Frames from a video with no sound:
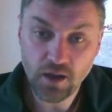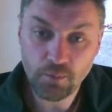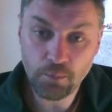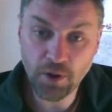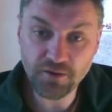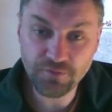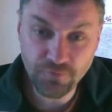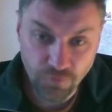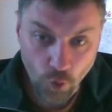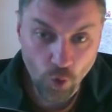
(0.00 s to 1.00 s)

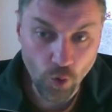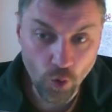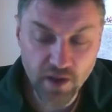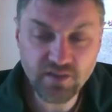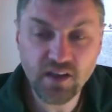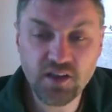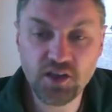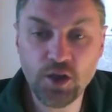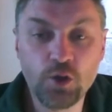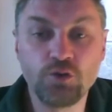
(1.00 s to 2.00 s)
+4 is a
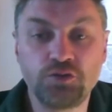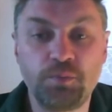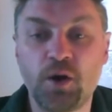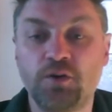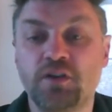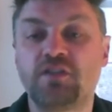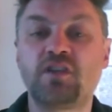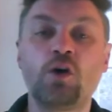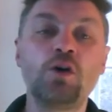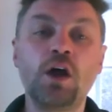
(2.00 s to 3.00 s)
huge bonus.
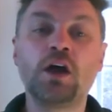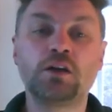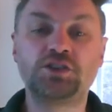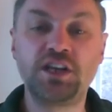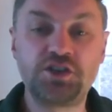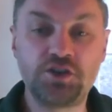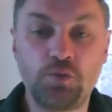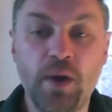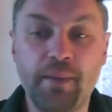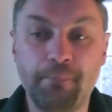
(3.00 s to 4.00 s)
So she should
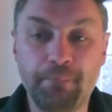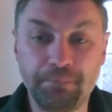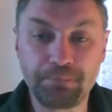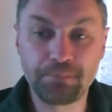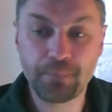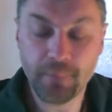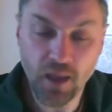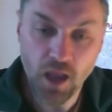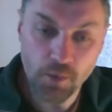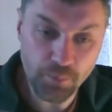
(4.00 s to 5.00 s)
win.
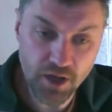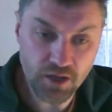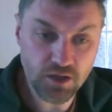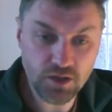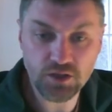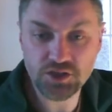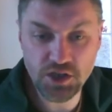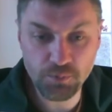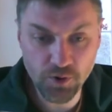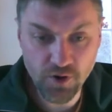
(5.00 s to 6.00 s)
But she
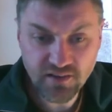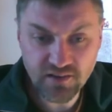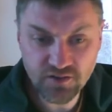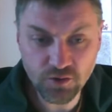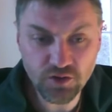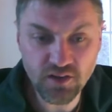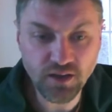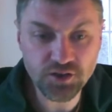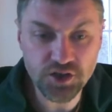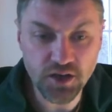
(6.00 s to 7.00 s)
progresses through the
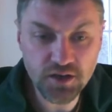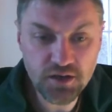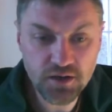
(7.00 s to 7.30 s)
dungeon